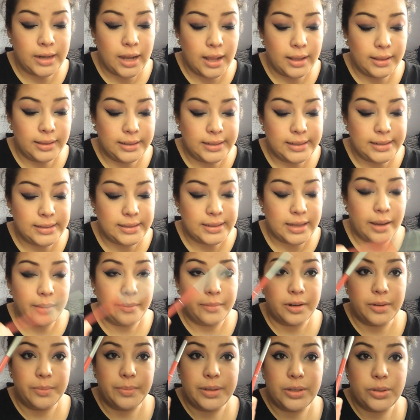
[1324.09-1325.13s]
not least, I'm
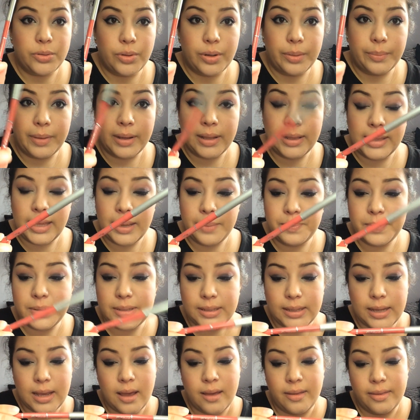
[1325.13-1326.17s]
going to be doing my
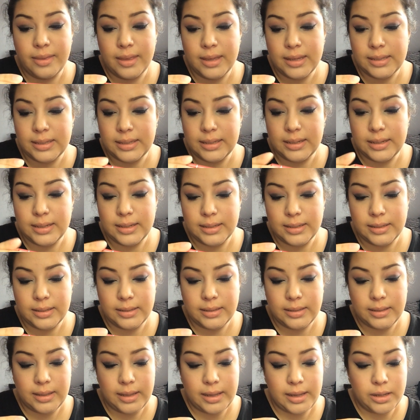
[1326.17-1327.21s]
lips. This
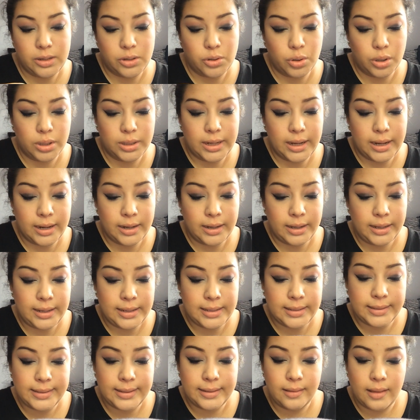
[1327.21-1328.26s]
is the Jordana
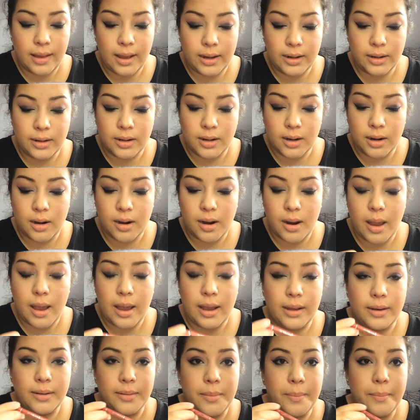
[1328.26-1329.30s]
Easy Liner
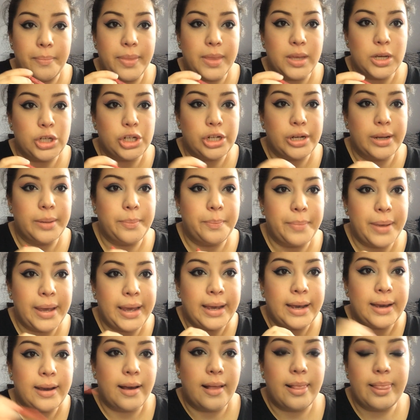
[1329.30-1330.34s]
in the shade
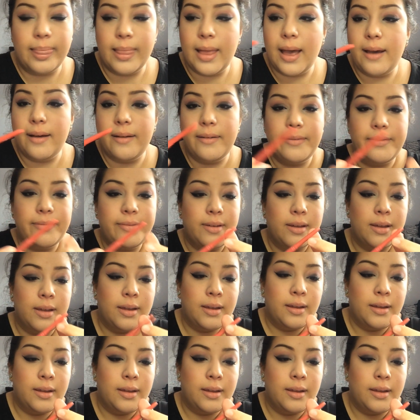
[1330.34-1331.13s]
Pink Love.